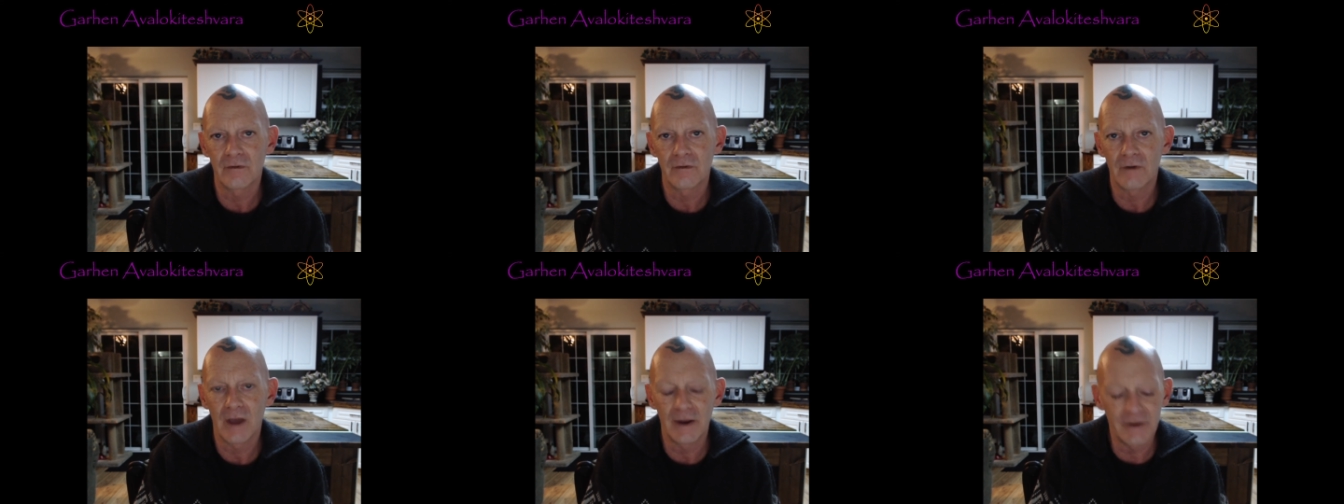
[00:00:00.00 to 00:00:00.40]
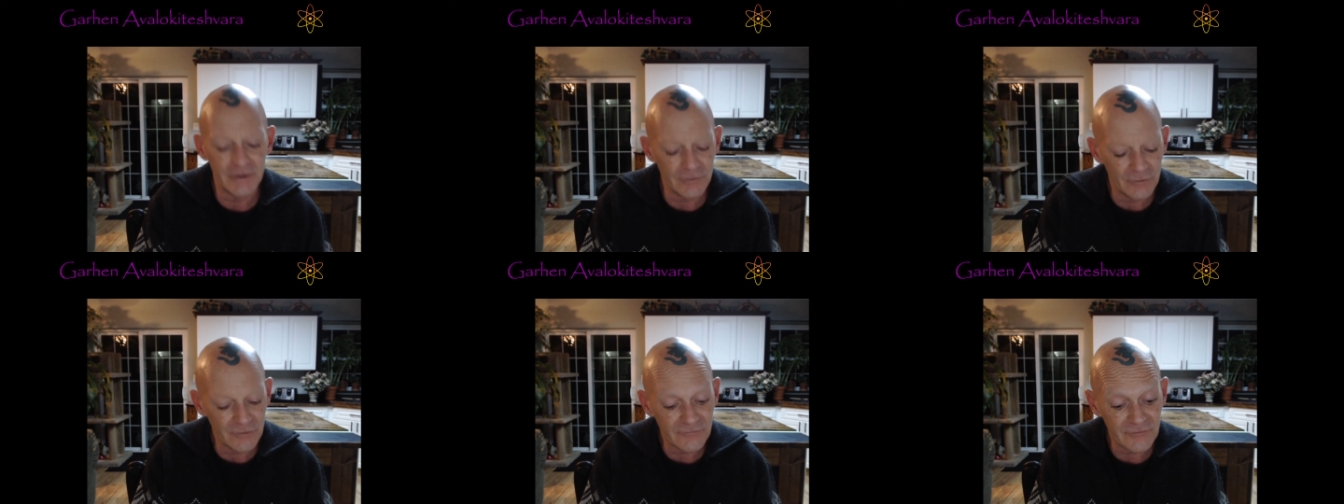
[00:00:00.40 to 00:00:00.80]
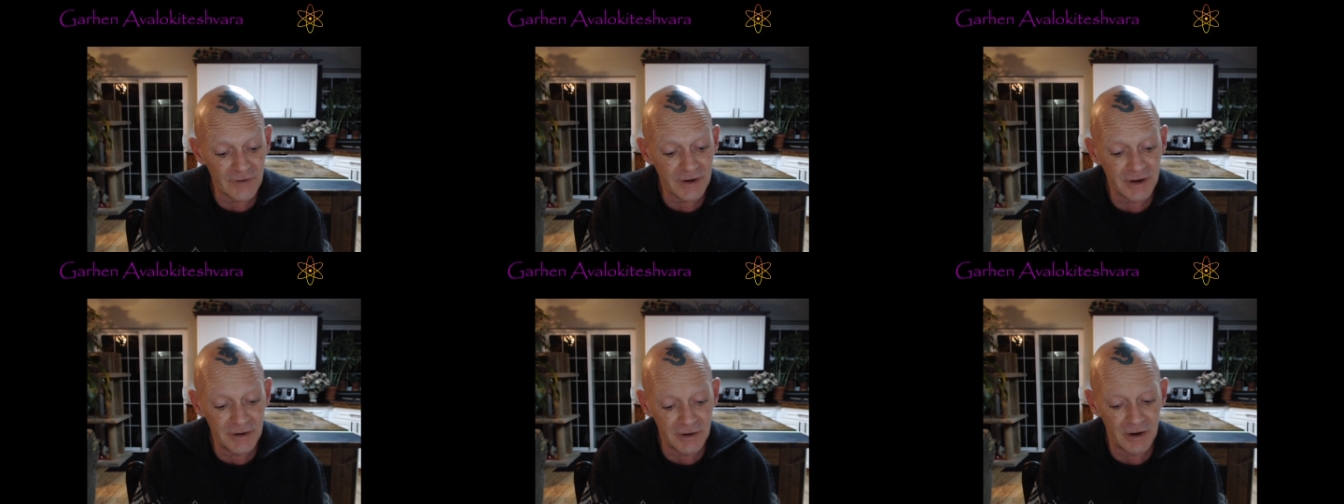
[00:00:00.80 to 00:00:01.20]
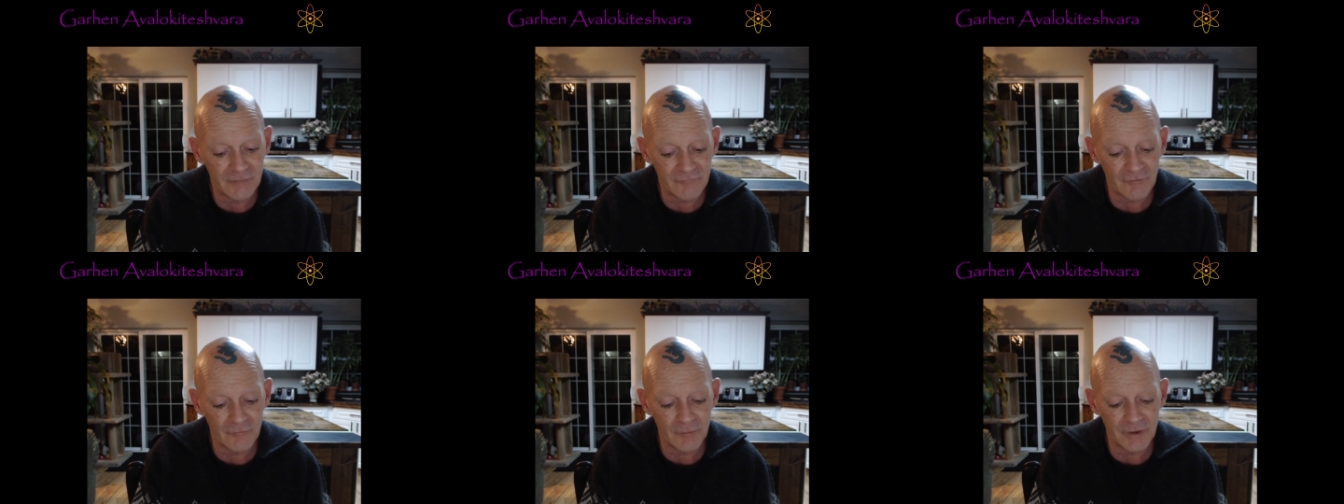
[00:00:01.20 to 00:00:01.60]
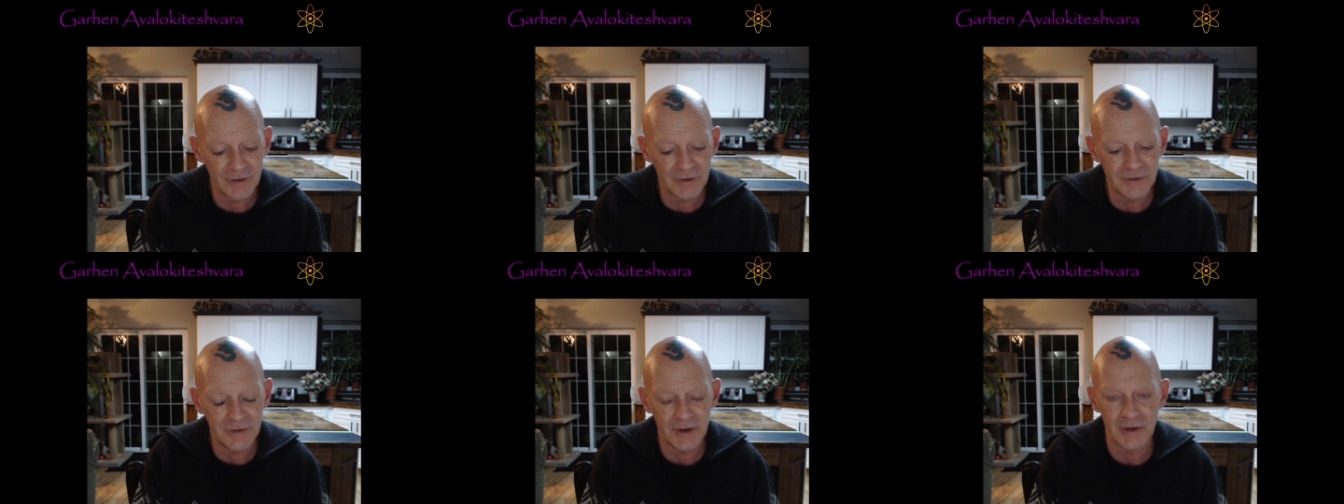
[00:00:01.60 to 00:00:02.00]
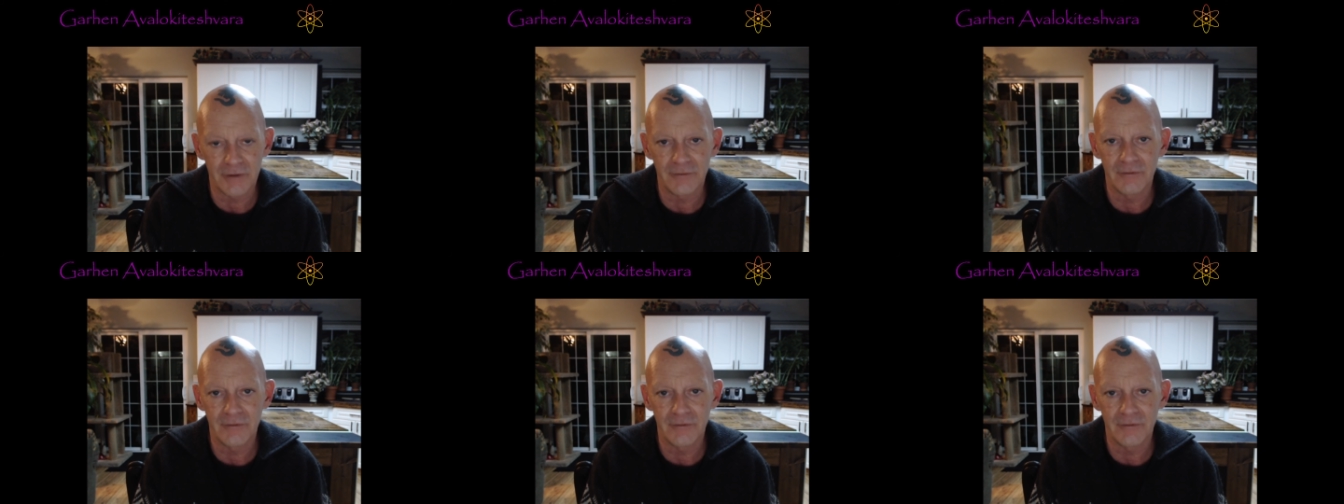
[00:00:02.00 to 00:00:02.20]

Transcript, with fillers: And it looks like it never really did.